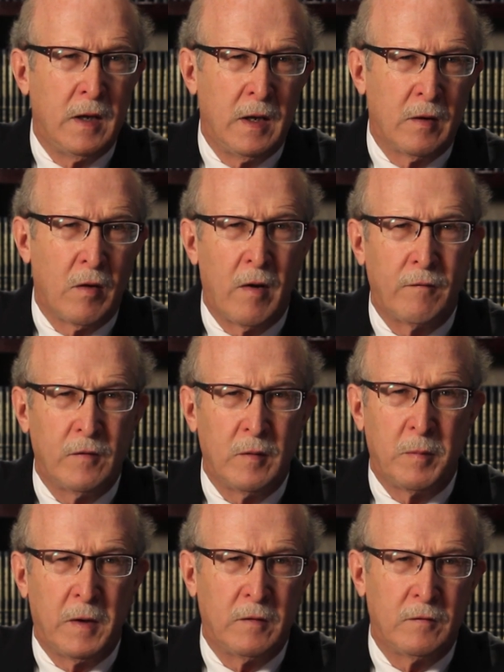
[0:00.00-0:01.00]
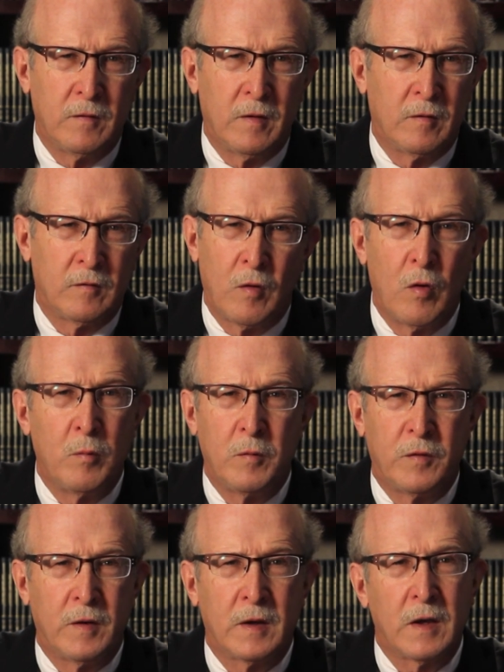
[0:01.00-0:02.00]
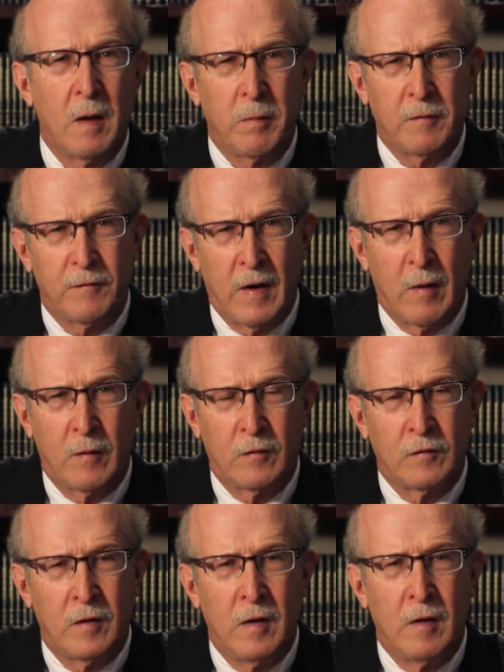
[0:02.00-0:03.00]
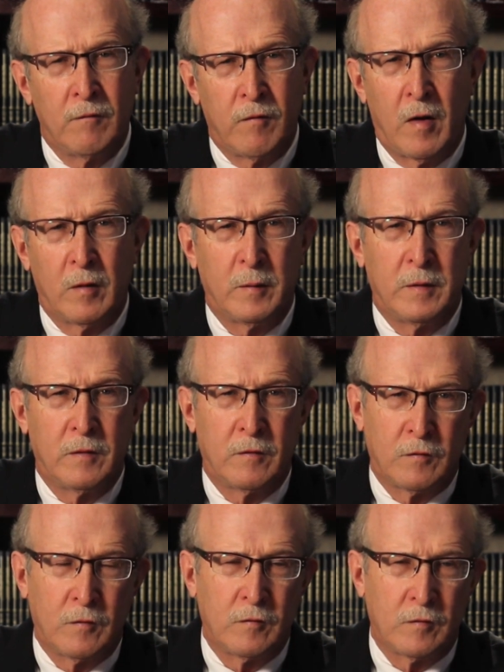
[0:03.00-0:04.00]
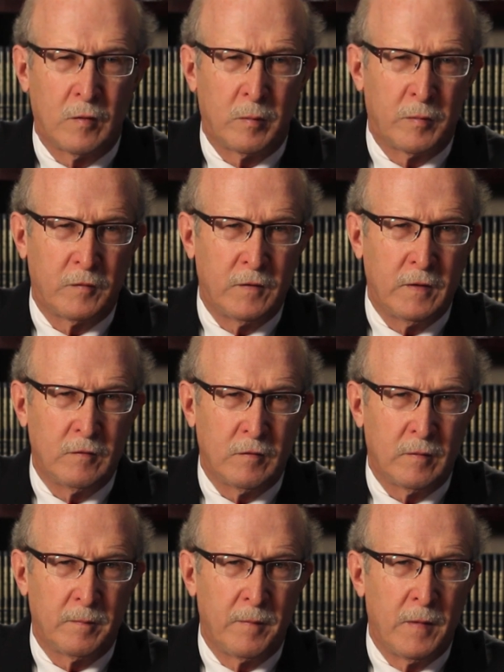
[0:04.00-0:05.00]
and often the patient is home within a couple of hours following the surgical procedure.